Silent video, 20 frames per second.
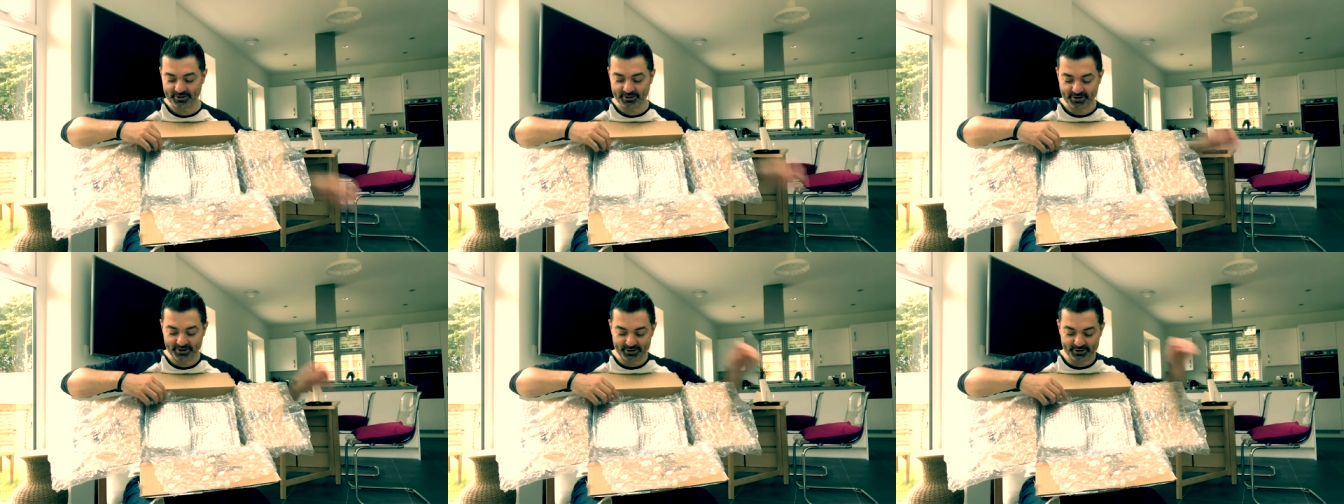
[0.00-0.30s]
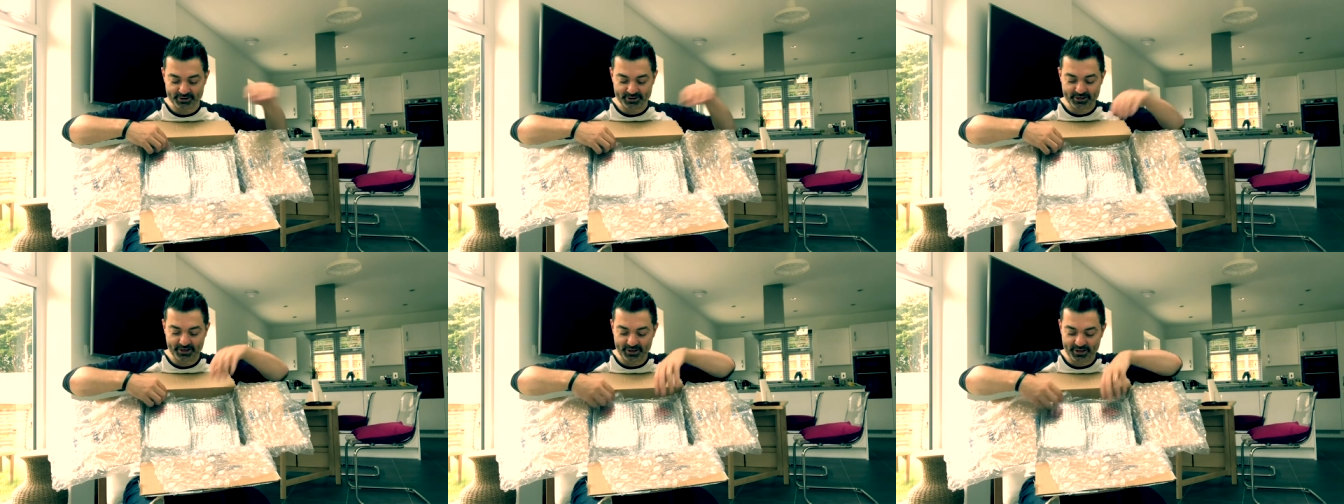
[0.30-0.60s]
Can you
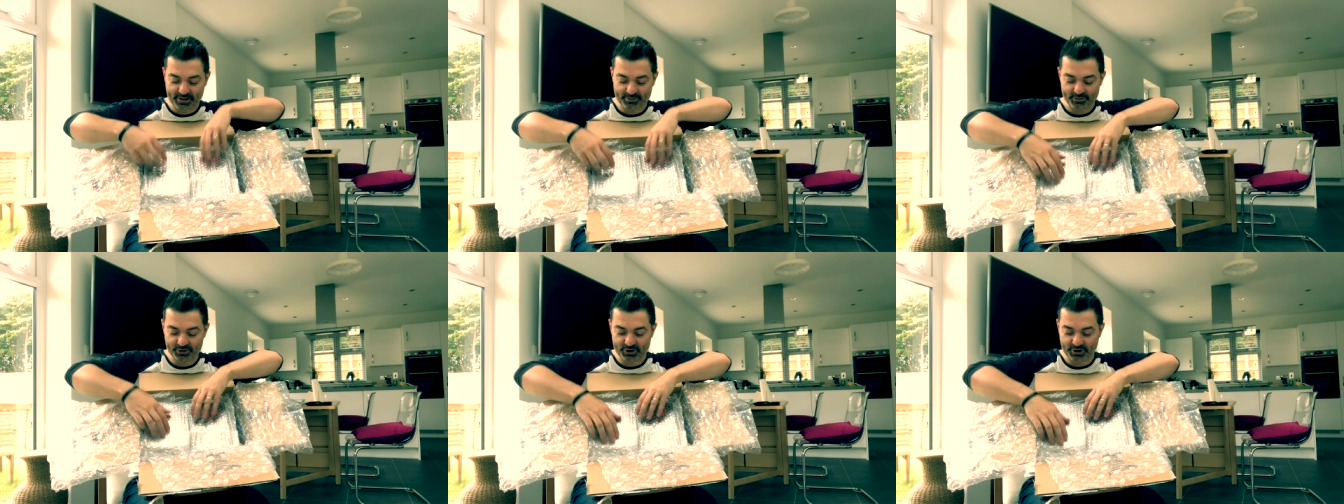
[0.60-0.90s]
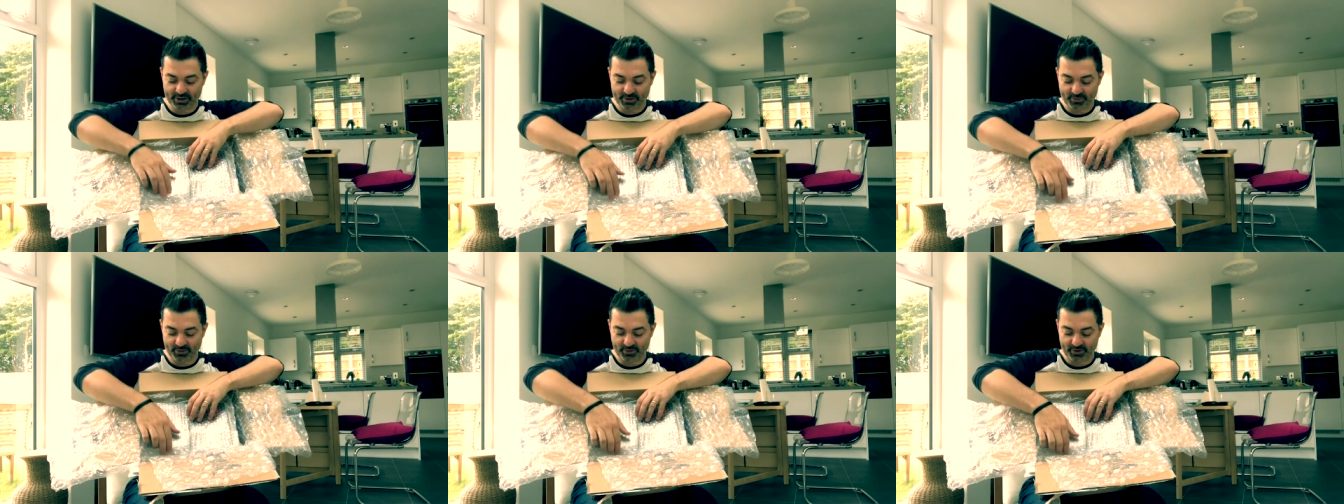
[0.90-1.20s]
see them
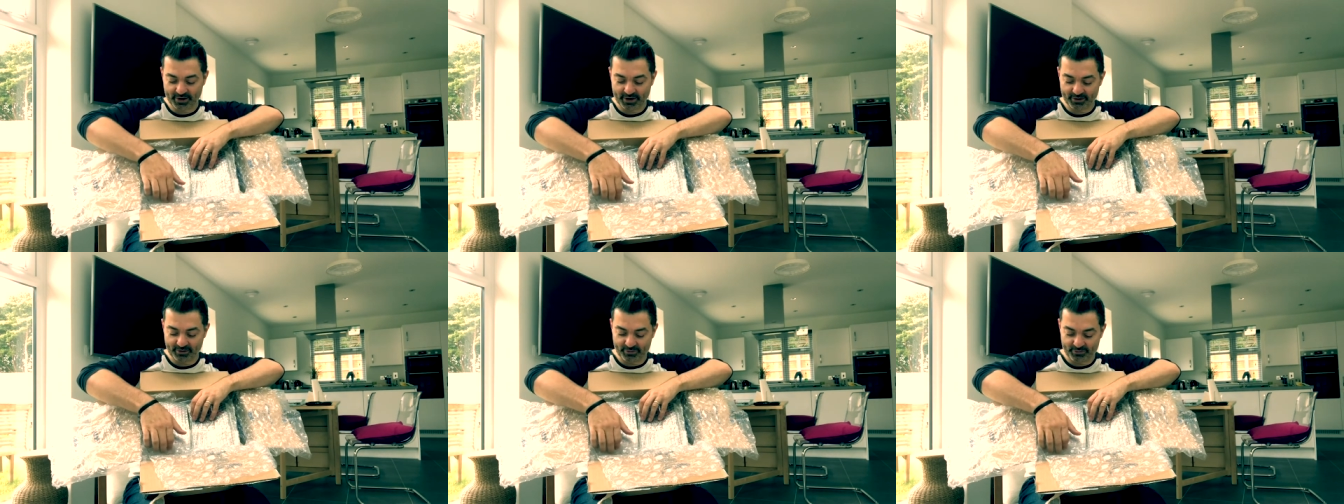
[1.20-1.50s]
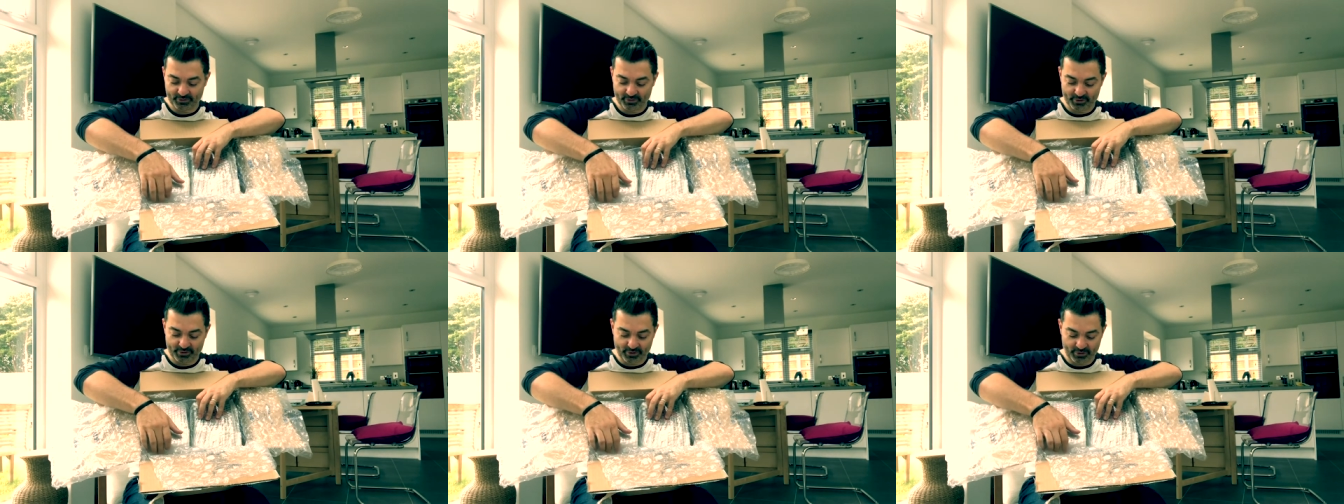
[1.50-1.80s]
shimmering
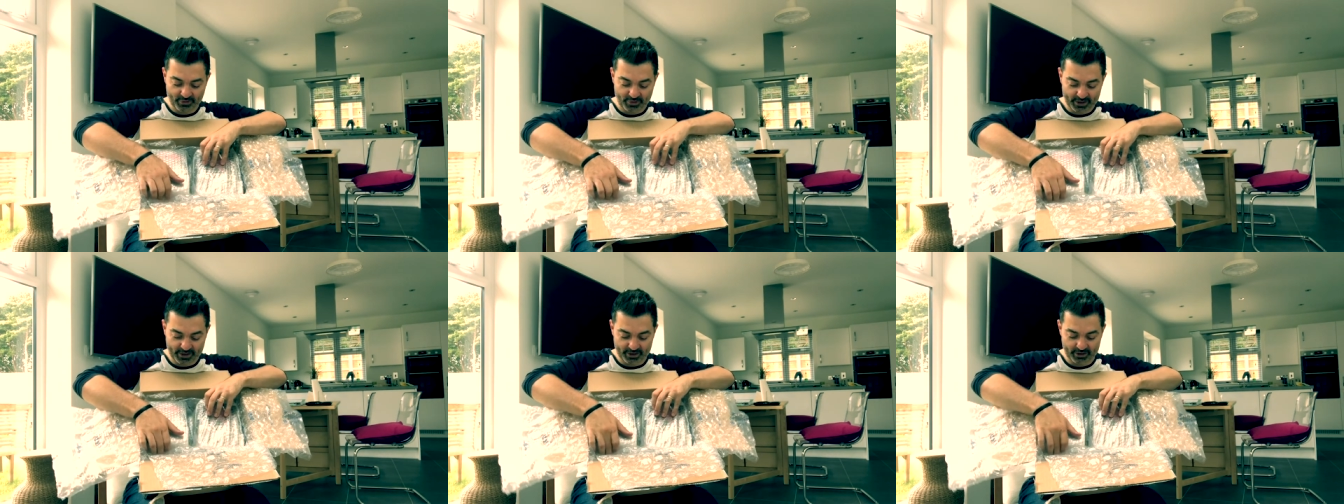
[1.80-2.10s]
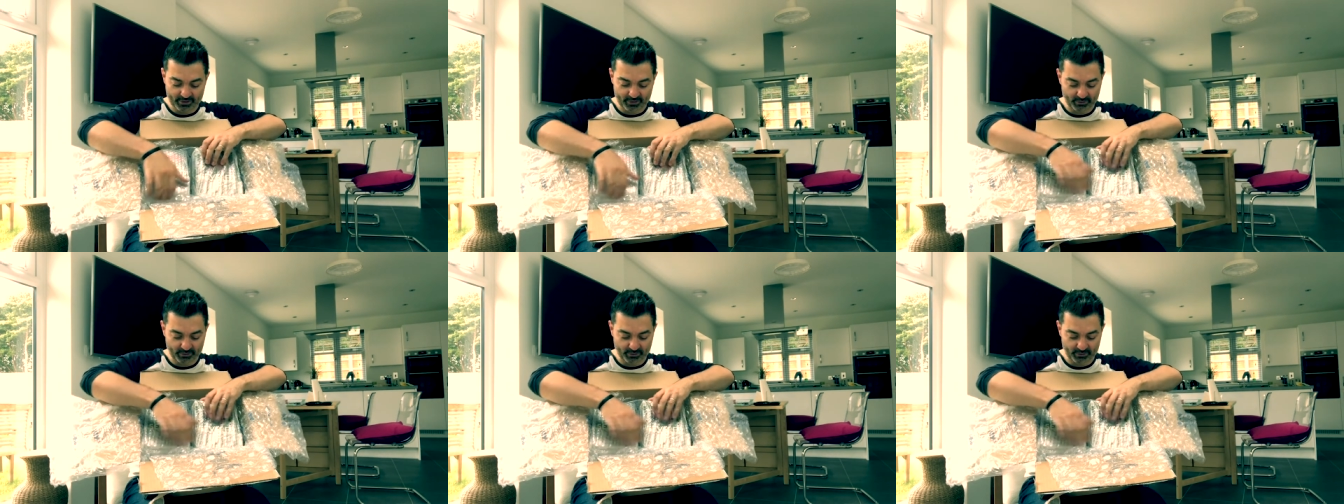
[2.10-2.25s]
through the thing?